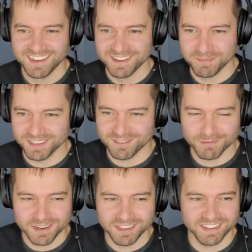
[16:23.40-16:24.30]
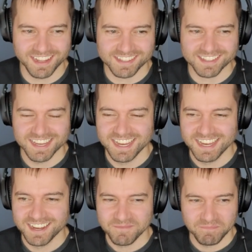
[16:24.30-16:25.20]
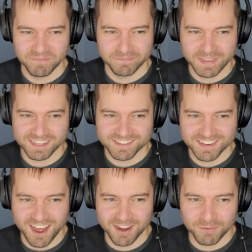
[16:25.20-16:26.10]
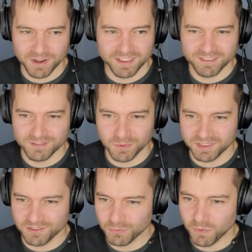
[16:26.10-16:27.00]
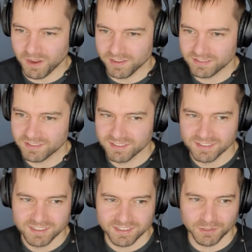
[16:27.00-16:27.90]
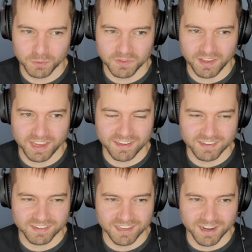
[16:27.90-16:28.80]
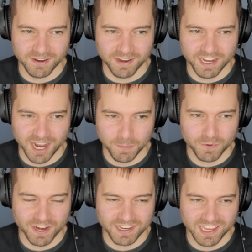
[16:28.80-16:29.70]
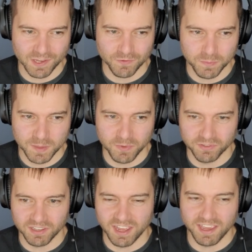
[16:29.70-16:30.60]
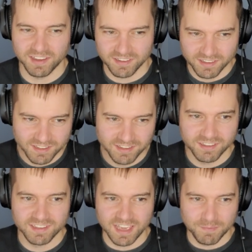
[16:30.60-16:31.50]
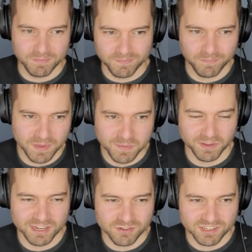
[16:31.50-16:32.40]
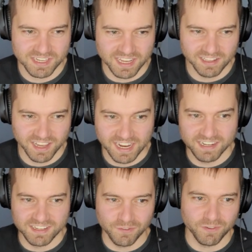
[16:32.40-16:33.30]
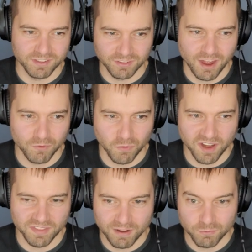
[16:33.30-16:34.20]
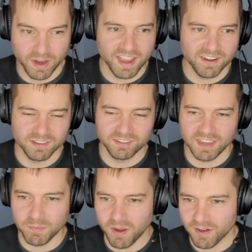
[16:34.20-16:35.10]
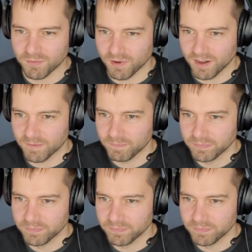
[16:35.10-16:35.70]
But really, that's that's not what what this was. This was like, you know, an upgrade kit for people to like get people interested in like a different software that ran on the same hardware.